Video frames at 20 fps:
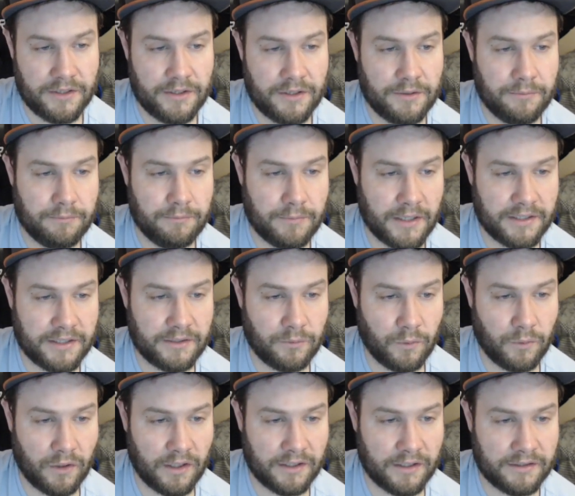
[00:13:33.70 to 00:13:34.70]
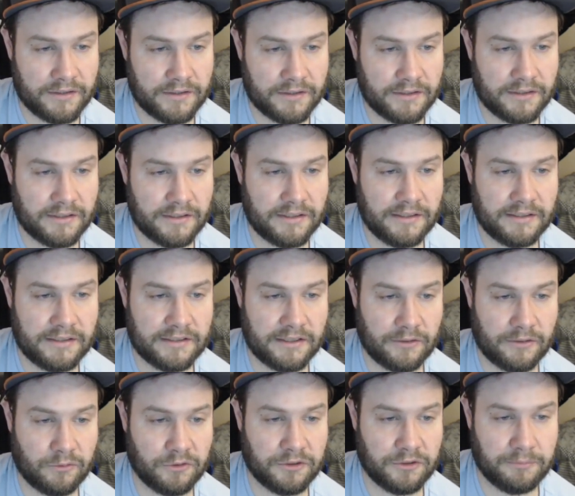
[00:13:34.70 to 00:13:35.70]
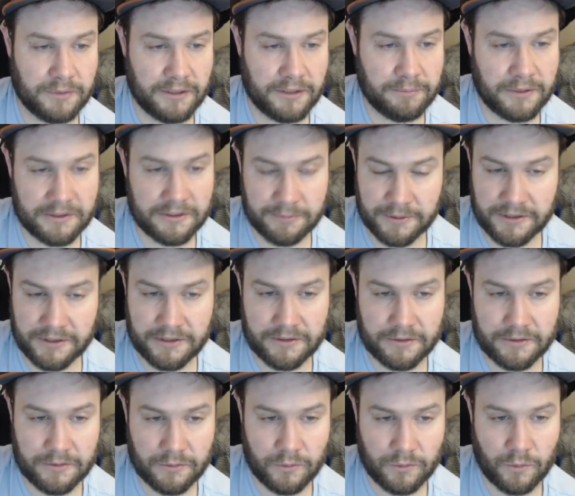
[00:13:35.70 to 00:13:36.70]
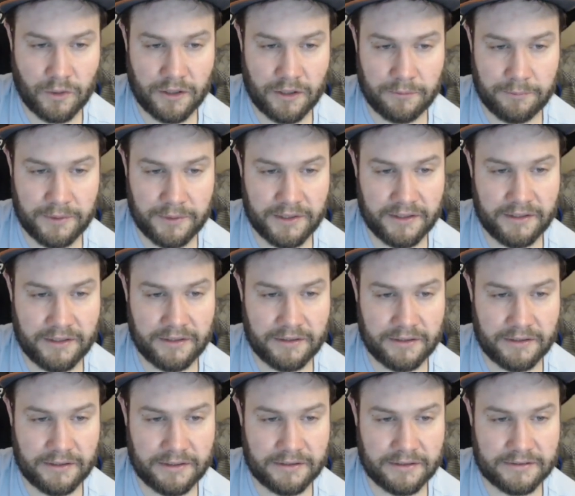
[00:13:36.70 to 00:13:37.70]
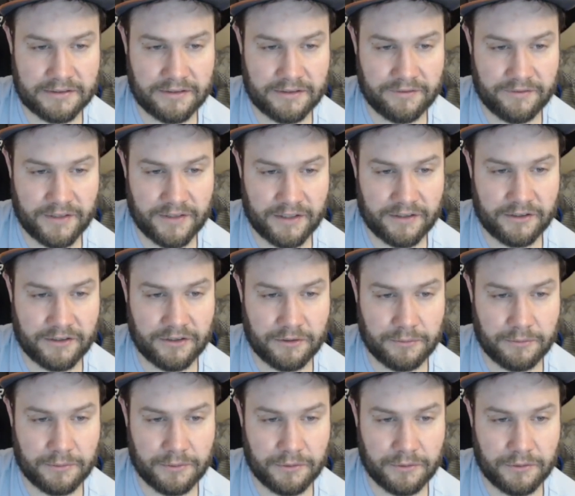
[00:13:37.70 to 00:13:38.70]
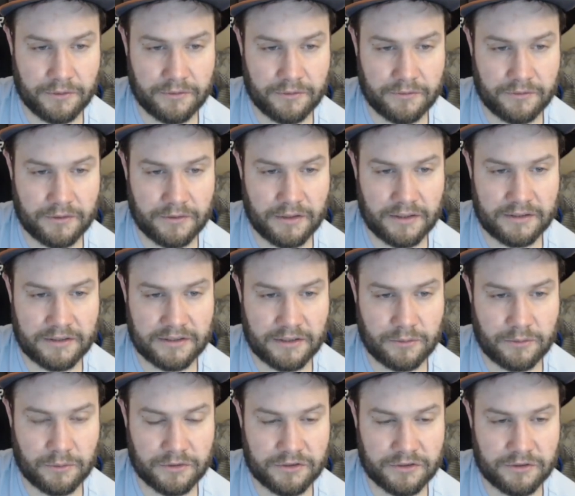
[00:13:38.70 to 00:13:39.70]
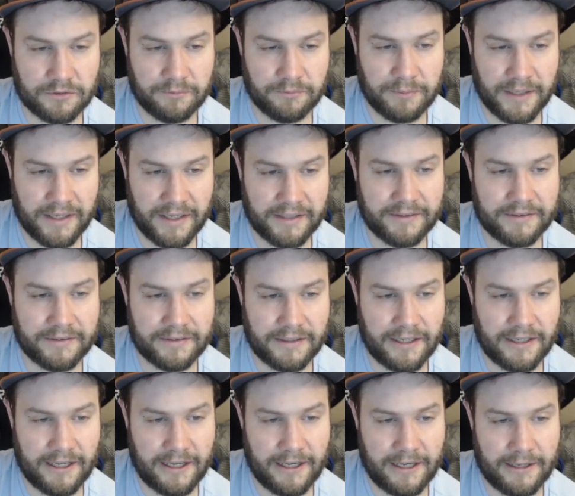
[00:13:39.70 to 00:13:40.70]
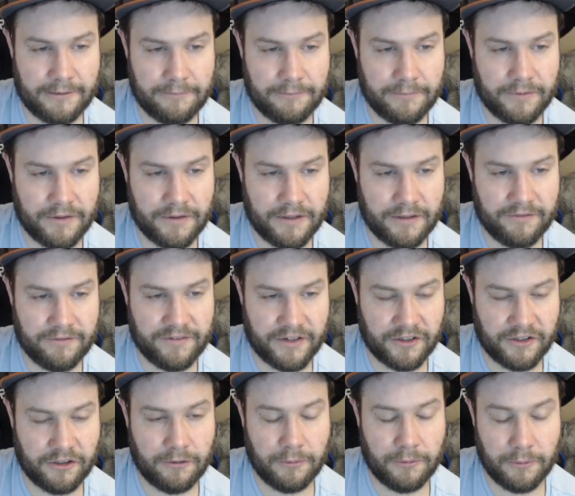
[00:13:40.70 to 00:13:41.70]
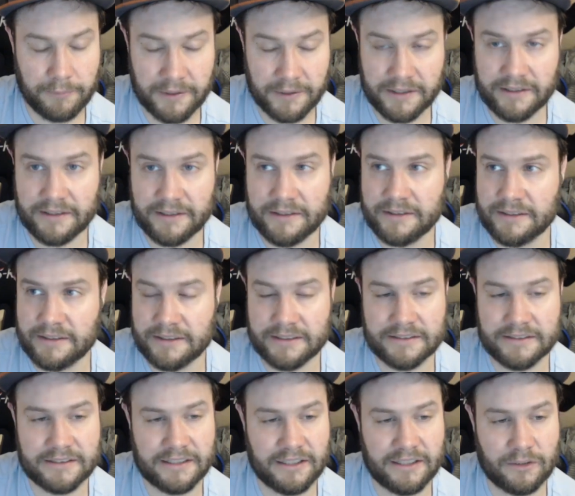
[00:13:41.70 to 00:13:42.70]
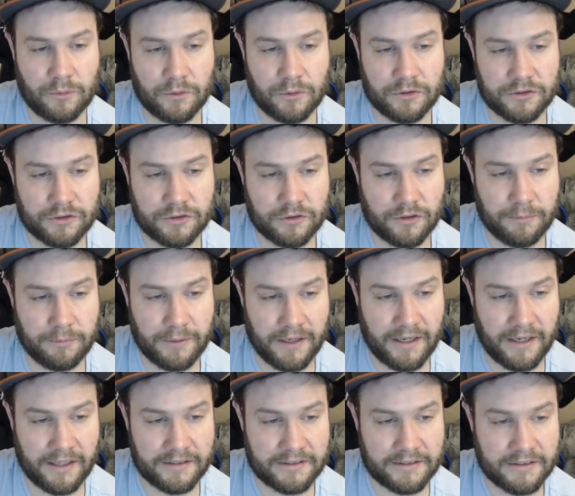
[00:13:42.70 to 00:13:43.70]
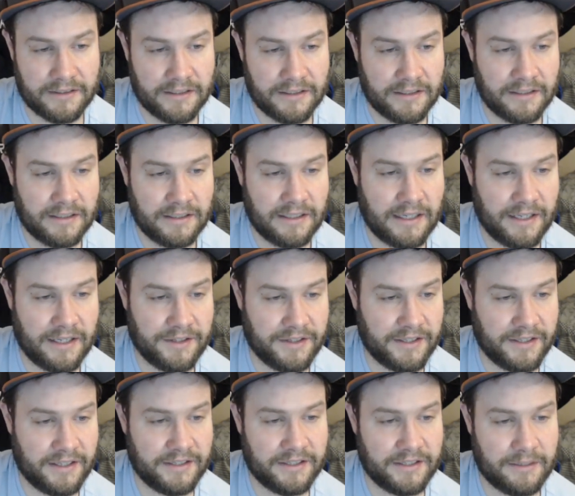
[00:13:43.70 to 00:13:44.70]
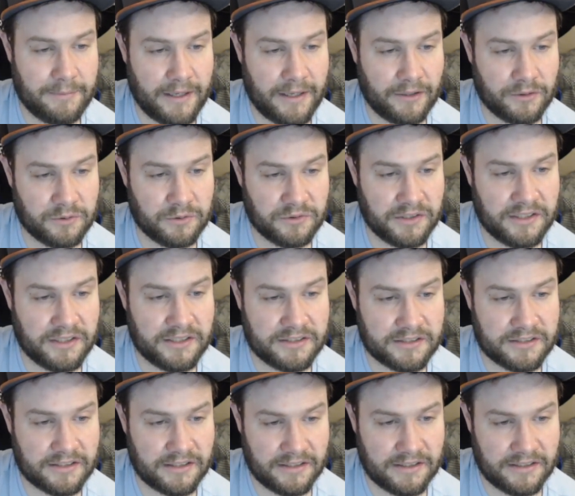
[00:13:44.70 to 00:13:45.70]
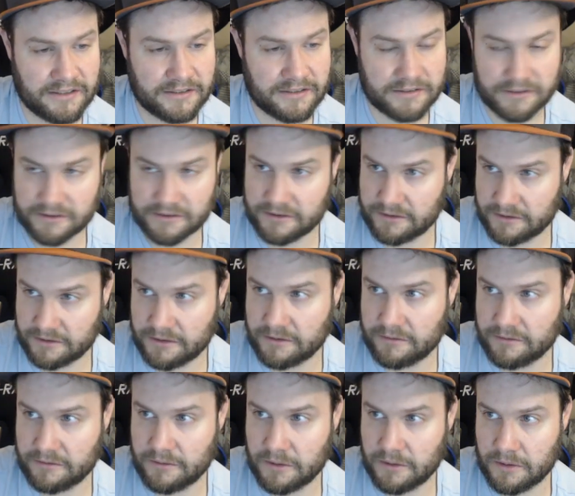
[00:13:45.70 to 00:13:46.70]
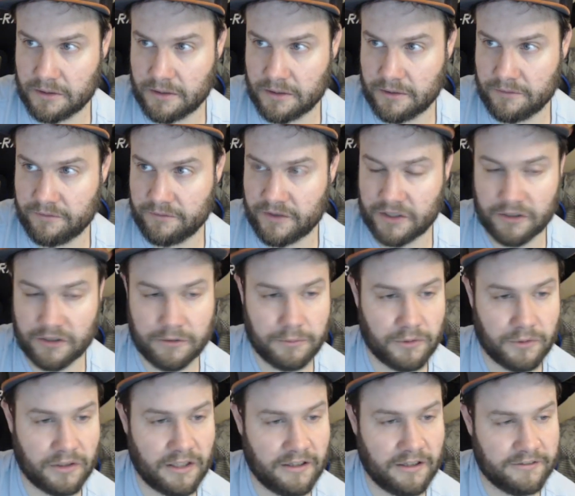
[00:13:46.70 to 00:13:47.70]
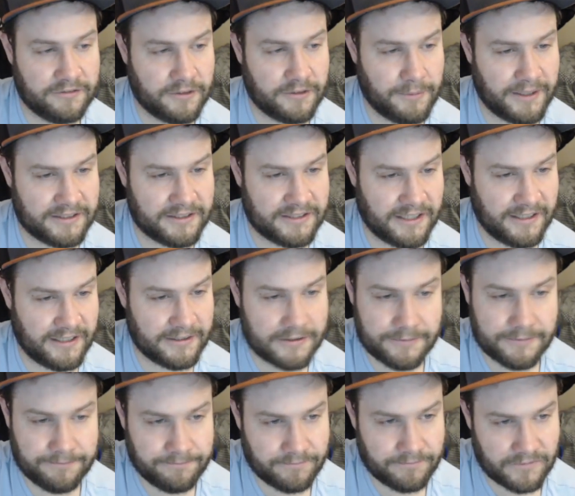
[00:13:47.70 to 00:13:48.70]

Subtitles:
Money won is equal to B plus B, where B is the variable is equal to bet, and the variable P is equal to the pot, and then the amount you risk is the variable of the bet size.